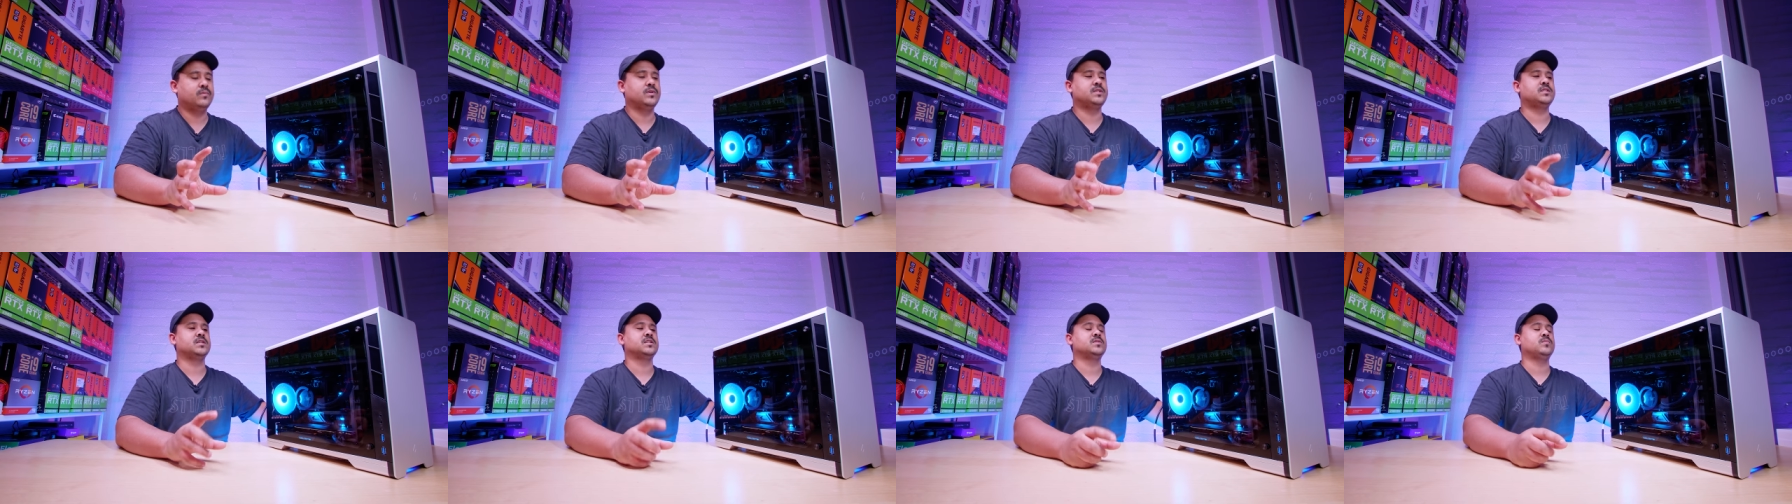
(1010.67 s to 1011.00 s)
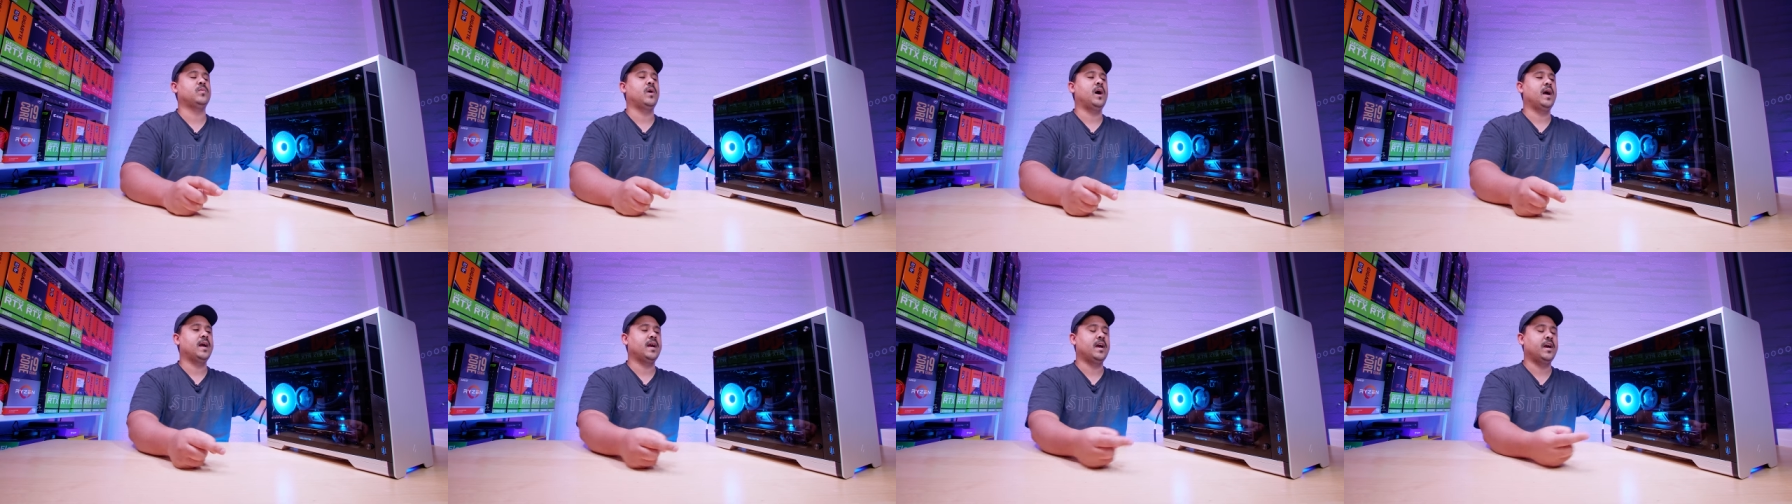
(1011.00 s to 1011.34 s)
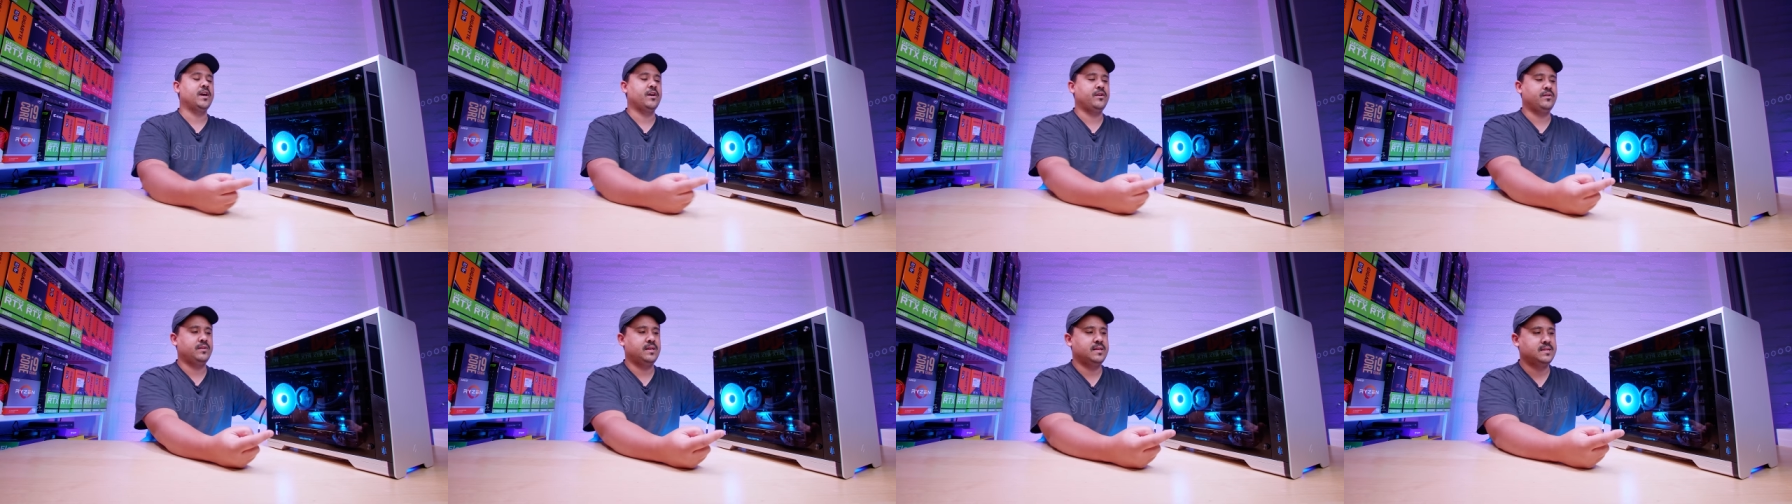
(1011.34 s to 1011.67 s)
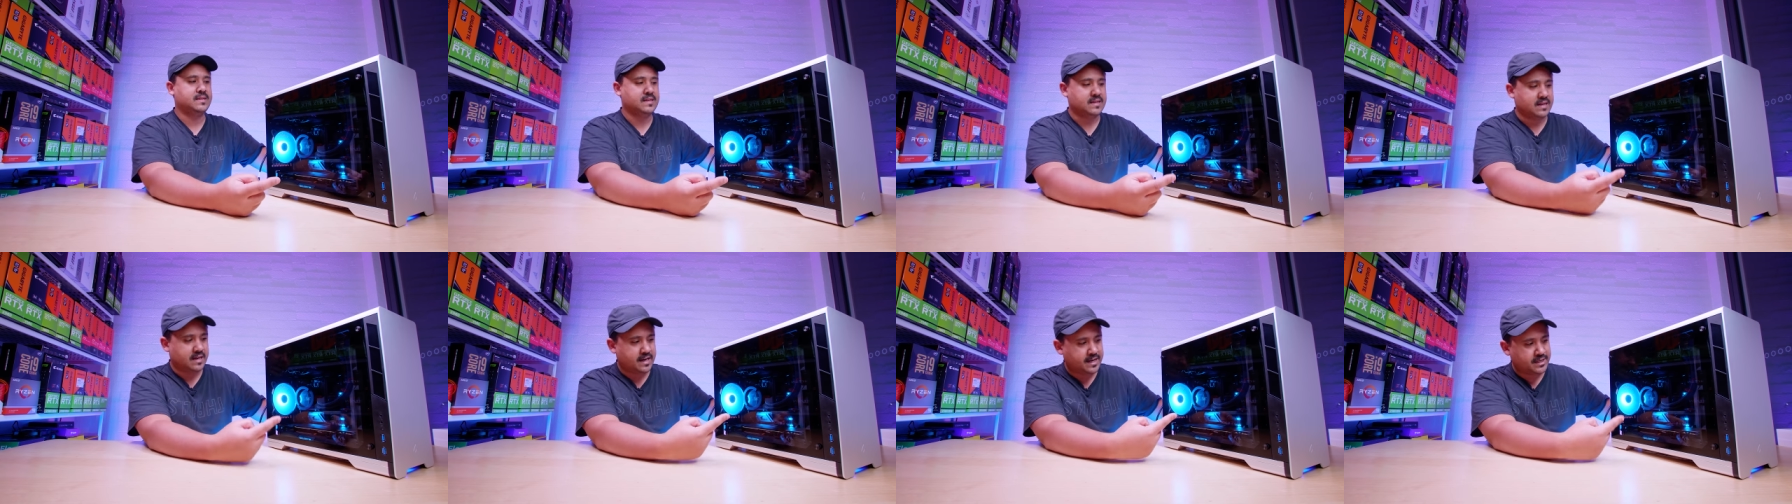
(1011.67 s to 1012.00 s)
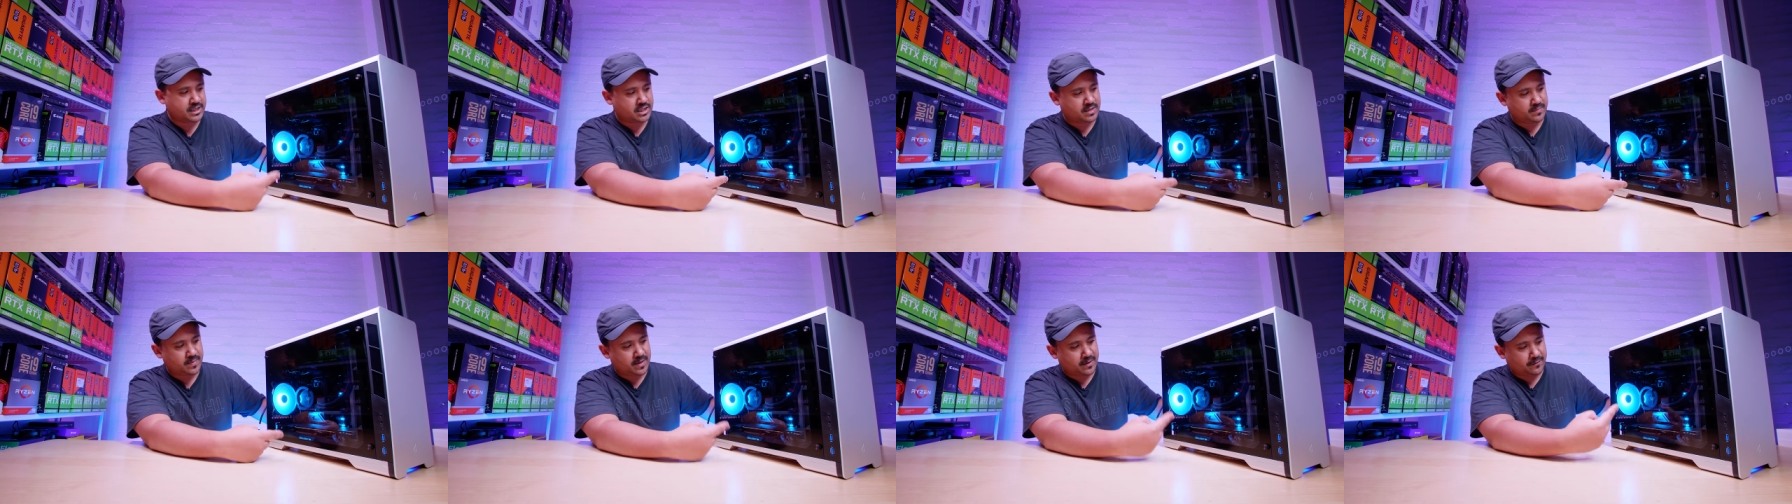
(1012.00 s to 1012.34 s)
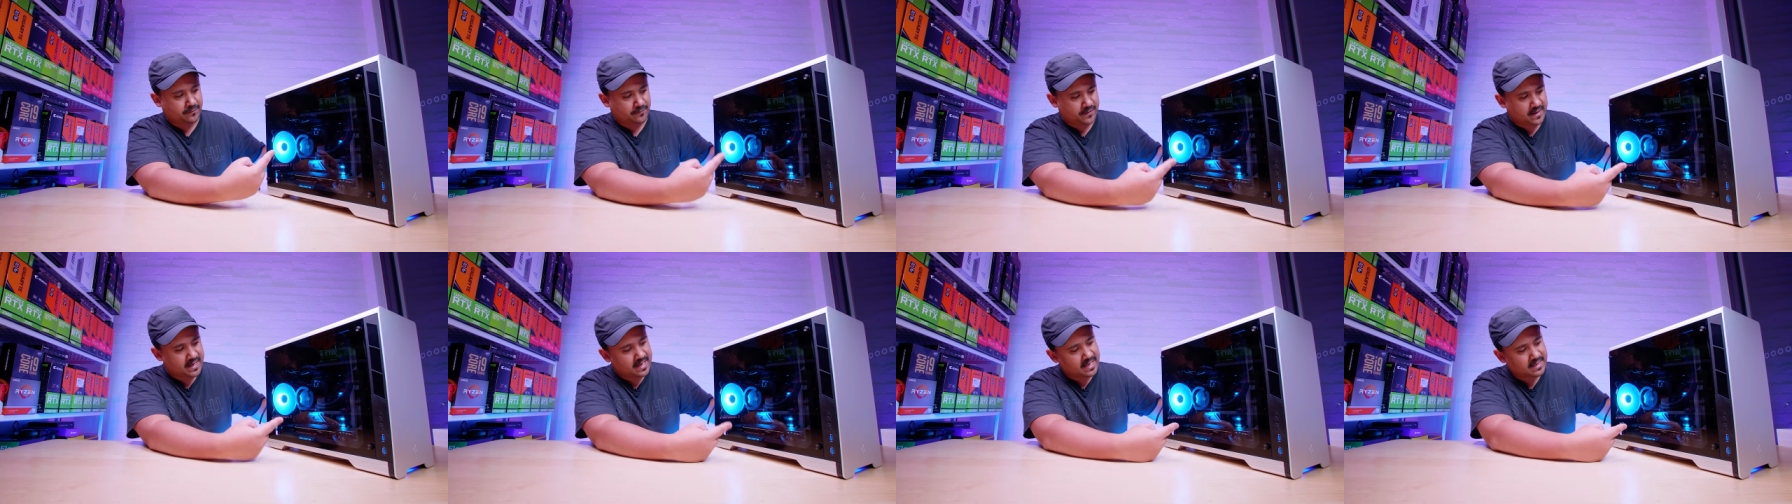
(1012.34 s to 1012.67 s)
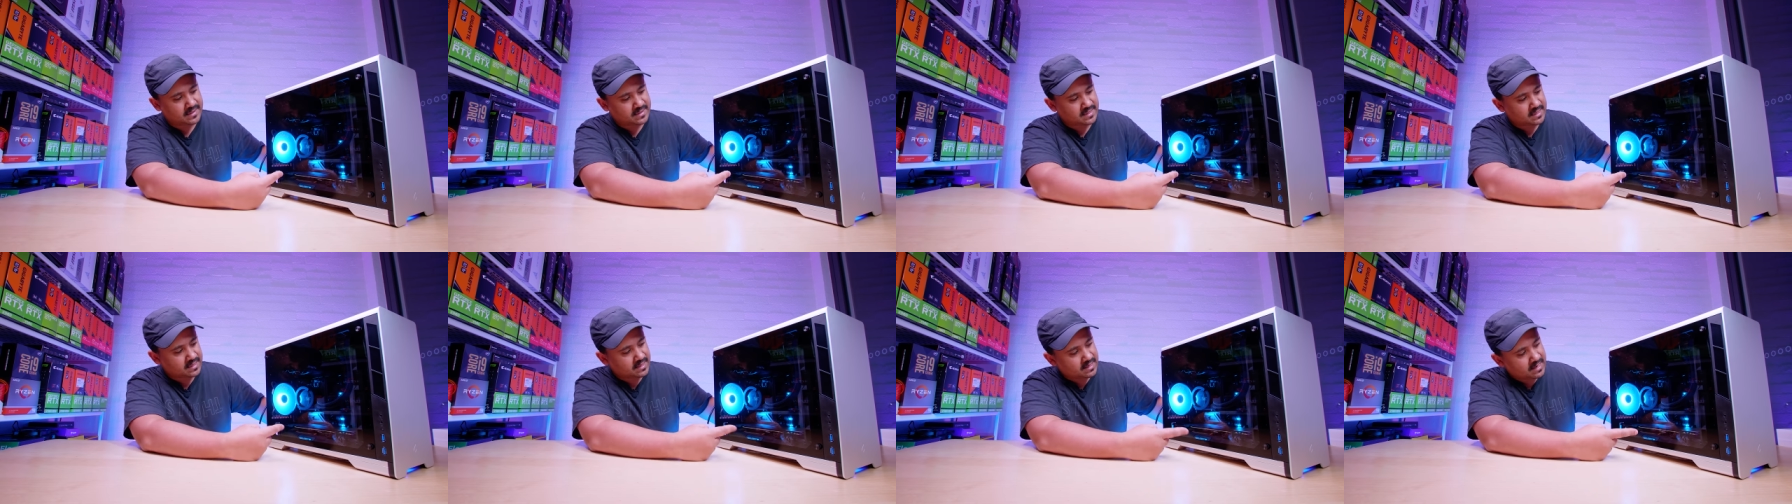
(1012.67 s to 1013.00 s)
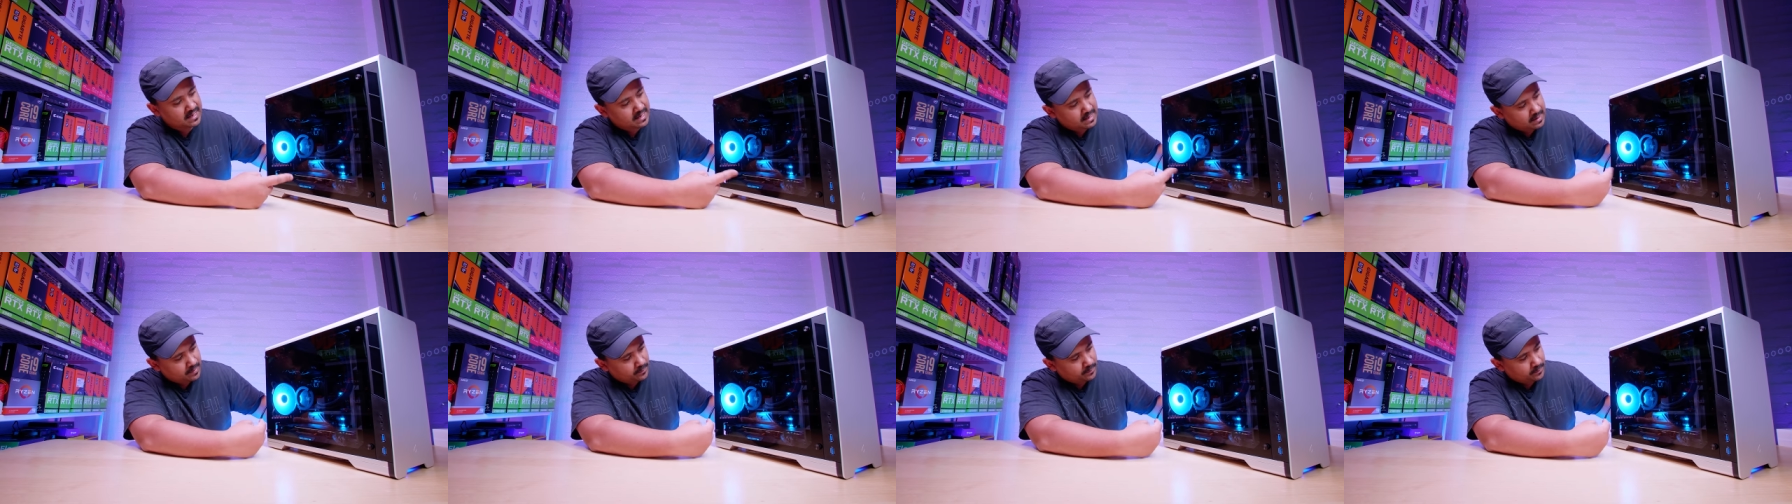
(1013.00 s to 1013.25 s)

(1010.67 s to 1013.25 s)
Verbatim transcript: which is why I only did RGB fans, and